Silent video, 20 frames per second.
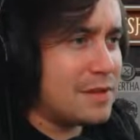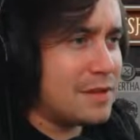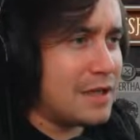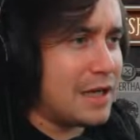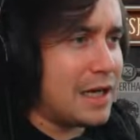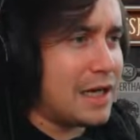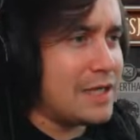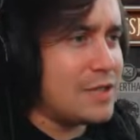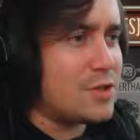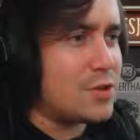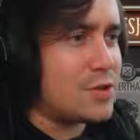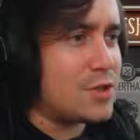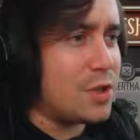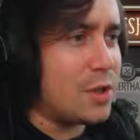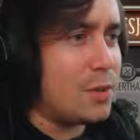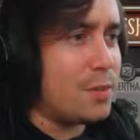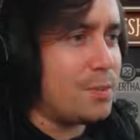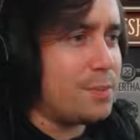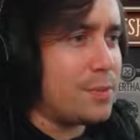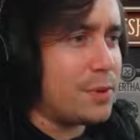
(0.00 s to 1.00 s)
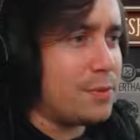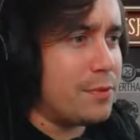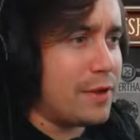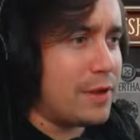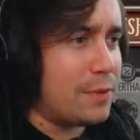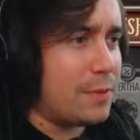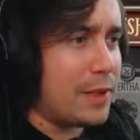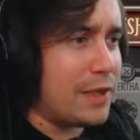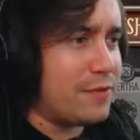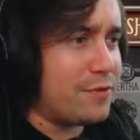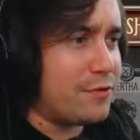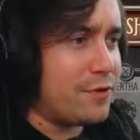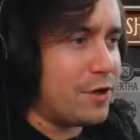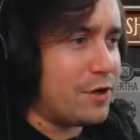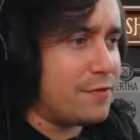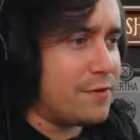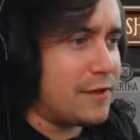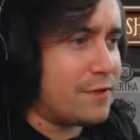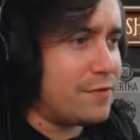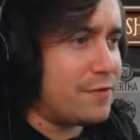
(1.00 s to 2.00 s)
And he's also got Boomerang weight
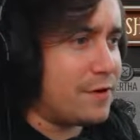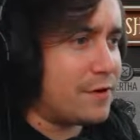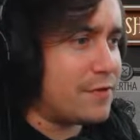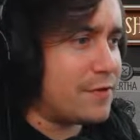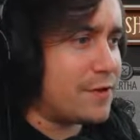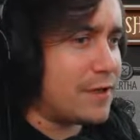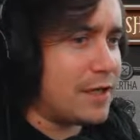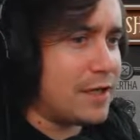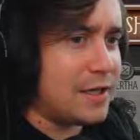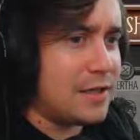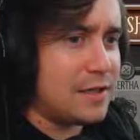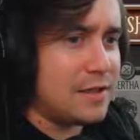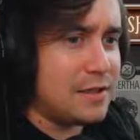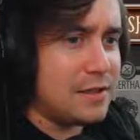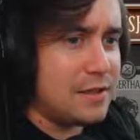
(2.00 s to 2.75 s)
throw. Thank fuck for that.